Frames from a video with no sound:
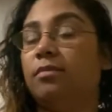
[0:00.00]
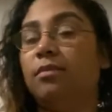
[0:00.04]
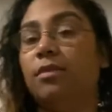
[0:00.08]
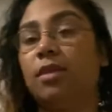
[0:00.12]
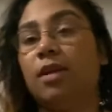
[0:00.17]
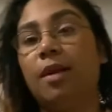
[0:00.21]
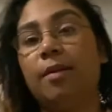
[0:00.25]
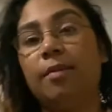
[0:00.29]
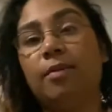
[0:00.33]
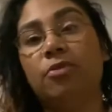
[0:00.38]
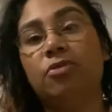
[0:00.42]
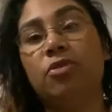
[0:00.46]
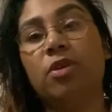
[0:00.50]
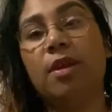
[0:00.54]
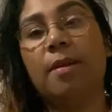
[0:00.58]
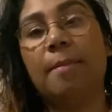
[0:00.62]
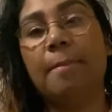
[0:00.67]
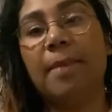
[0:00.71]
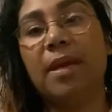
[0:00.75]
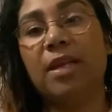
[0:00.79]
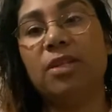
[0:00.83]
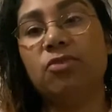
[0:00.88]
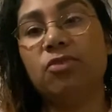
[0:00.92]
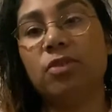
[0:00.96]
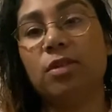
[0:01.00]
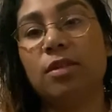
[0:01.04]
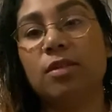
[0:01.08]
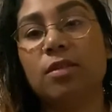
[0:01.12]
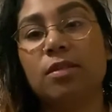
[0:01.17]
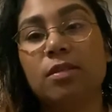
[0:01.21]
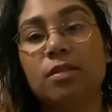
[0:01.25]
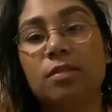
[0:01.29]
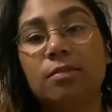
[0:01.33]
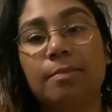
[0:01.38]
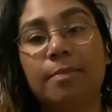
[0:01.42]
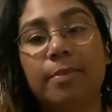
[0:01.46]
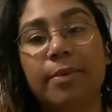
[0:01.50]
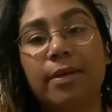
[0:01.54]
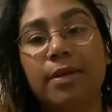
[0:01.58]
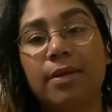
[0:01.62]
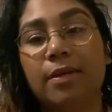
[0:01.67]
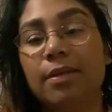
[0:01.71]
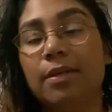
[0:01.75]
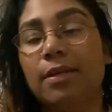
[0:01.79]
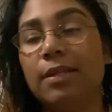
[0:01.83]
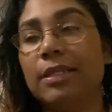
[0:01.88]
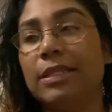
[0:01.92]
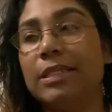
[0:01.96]
I be trying to matrix, but
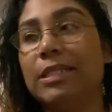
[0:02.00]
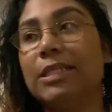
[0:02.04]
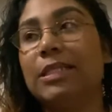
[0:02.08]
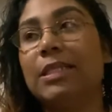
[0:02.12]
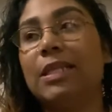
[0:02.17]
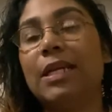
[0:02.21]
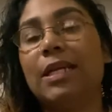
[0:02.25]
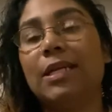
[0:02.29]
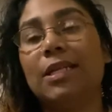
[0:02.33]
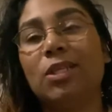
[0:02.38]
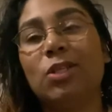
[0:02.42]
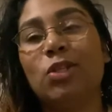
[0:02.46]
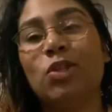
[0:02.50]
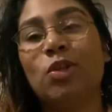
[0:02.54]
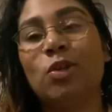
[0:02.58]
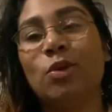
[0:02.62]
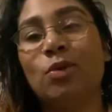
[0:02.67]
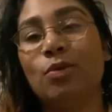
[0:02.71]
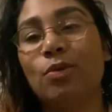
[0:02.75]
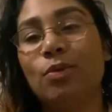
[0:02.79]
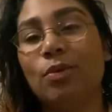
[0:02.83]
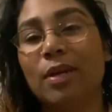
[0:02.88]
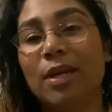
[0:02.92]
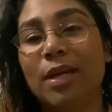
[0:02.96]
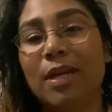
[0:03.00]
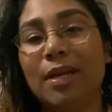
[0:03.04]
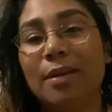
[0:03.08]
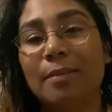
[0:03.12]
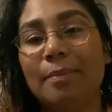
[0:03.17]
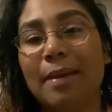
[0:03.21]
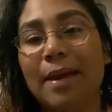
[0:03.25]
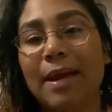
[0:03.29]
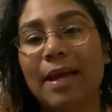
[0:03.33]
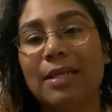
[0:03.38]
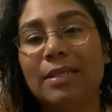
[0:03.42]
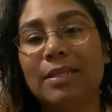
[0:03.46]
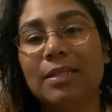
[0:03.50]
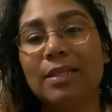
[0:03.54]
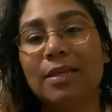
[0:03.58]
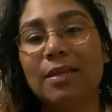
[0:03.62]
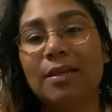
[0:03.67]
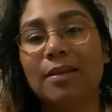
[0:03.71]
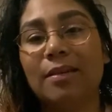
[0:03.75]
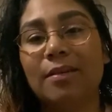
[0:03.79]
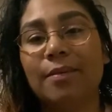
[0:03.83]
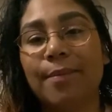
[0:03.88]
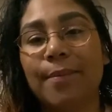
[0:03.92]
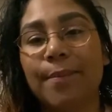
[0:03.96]
it's just like there's no getting past
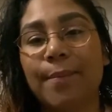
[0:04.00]
it.